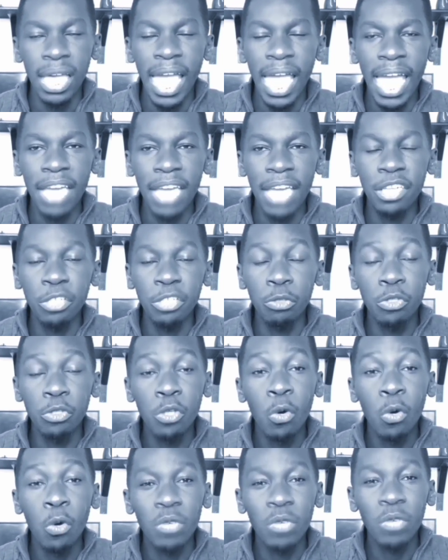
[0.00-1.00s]
and you
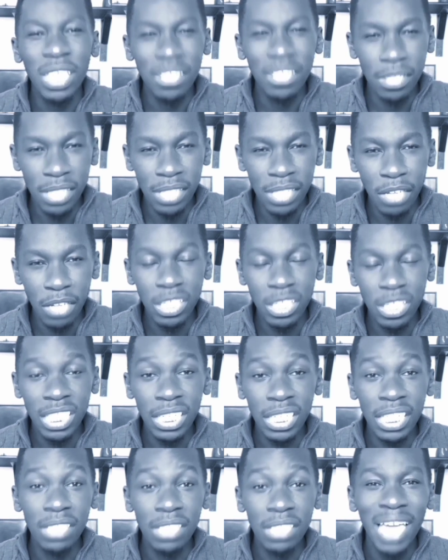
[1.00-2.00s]
don't necessarily
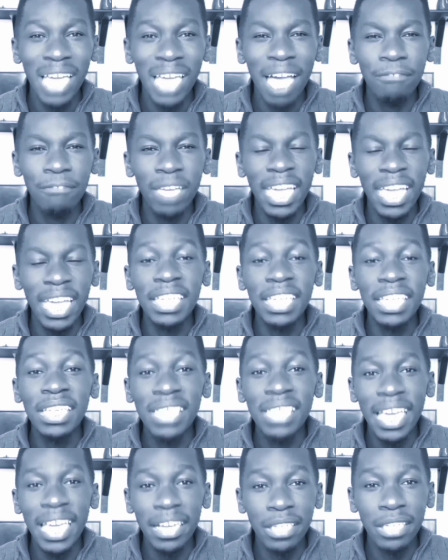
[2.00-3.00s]
need to have any
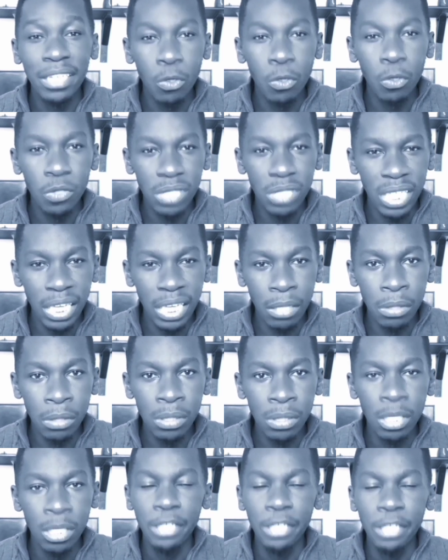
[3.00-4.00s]
technical
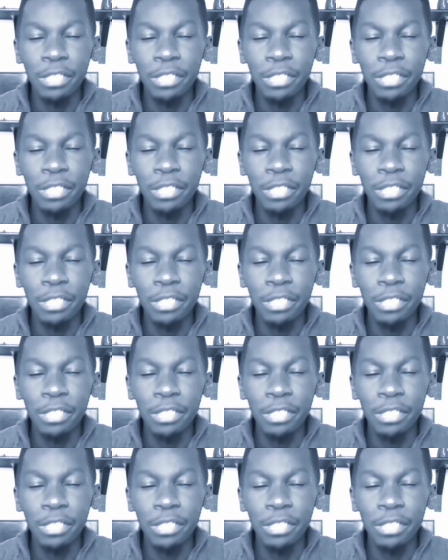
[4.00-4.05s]
skills.